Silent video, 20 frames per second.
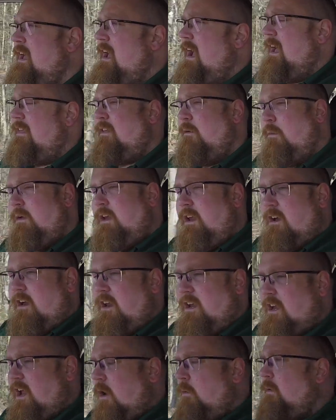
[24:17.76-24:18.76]
And then when you
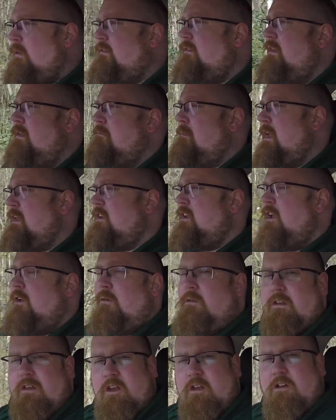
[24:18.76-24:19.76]
kind of go into the
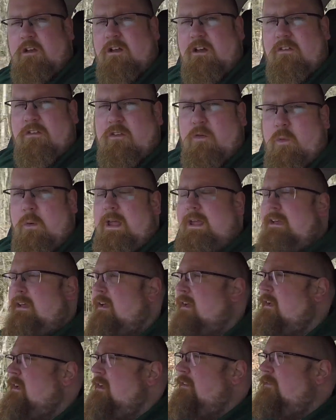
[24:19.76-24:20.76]
menus and you kind of
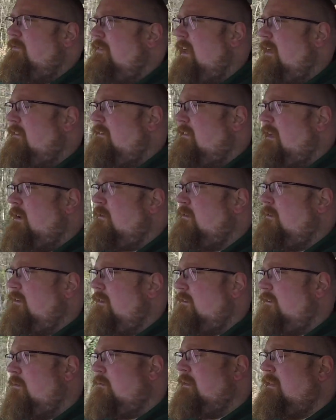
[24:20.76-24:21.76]
tweak that sound
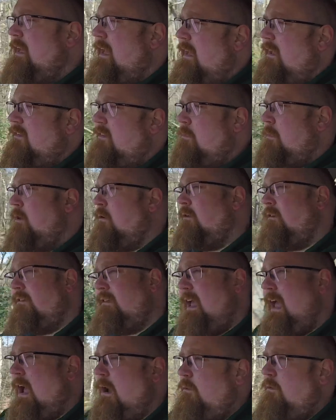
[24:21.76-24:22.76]
system and that experience
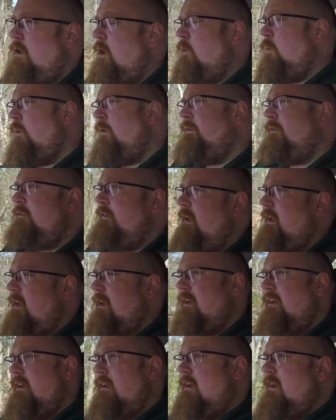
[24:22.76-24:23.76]
to how you want it,
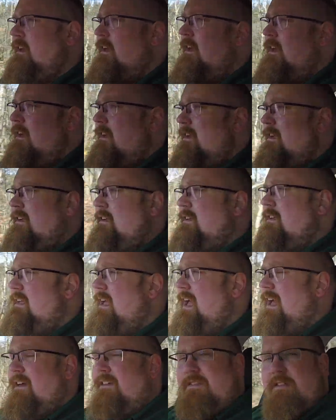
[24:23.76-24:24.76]

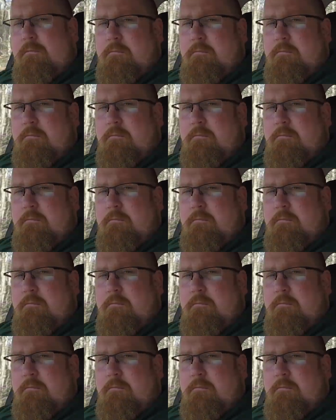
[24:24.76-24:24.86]
yeah, the